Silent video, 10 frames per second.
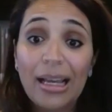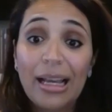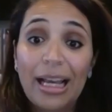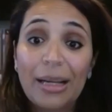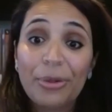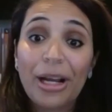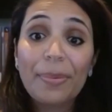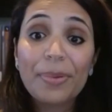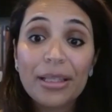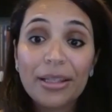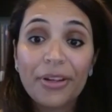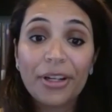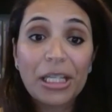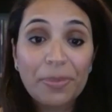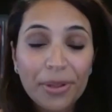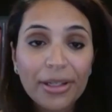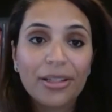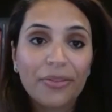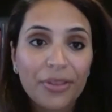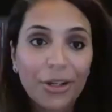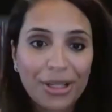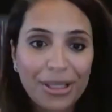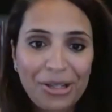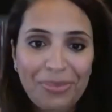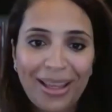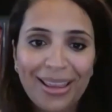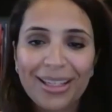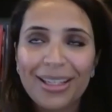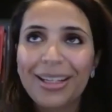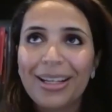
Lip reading: And perhaps in the very spirit of the Cartesian method,